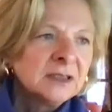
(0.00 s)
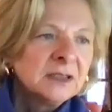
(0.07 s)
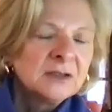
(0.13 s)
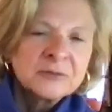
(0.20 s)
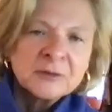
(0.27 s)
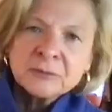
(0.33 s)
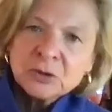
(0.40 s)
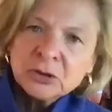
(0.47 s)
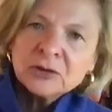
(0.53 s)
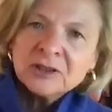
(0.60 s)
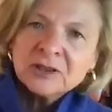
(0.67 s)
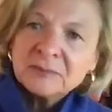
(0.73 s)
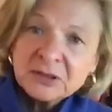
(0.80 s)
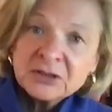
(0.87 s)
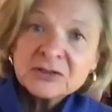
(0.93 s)
from
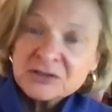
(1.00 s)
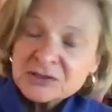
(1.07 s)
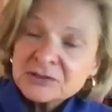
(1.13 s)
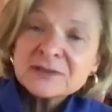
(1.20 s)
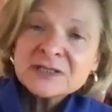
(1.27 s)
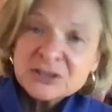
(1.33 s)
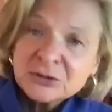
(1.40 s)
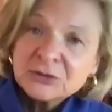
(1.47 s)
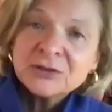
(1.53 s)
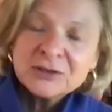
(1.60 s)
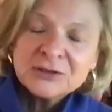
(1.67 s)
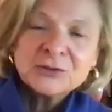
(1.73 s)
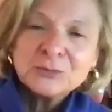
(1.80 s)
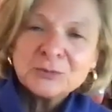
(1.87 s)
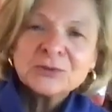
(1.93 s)
good because there is good
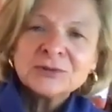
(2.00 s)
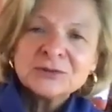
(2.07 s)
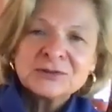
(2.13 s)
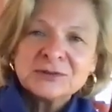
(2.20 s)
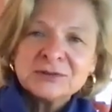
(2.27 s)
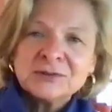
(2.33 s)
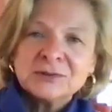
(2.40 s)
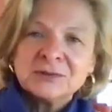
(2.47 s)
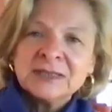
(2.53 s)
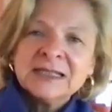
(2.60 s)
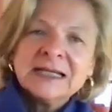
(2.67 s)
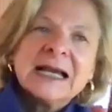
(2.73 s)
in the world too.